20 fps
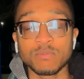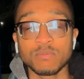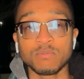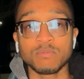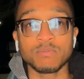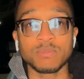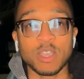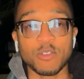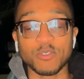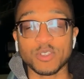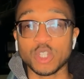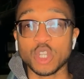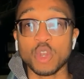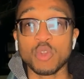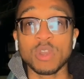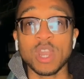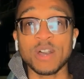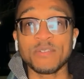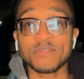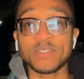there is no
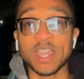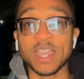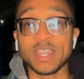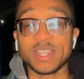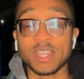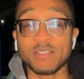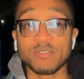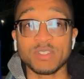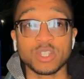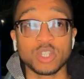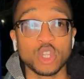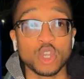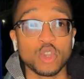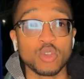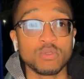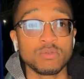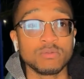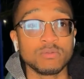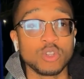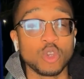love there, there is
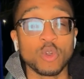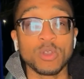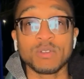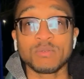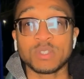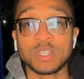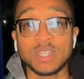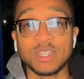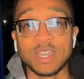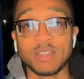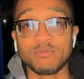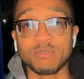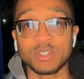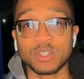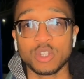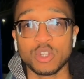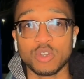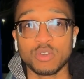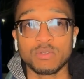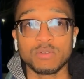no loyalty, there is
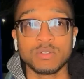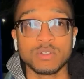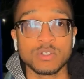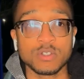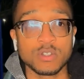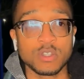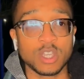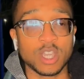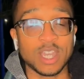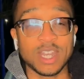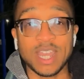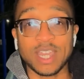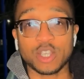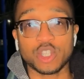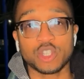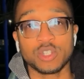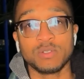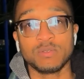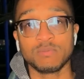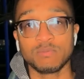no
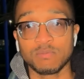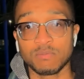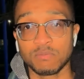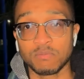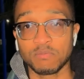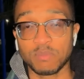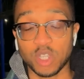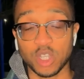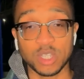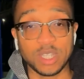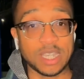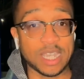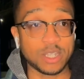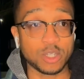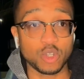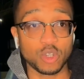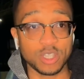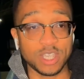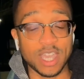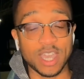connection, because he has
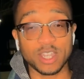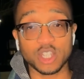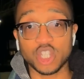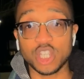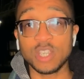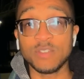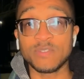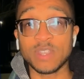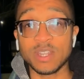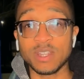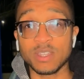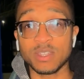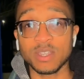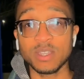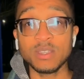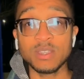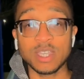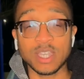not yet achieved anything.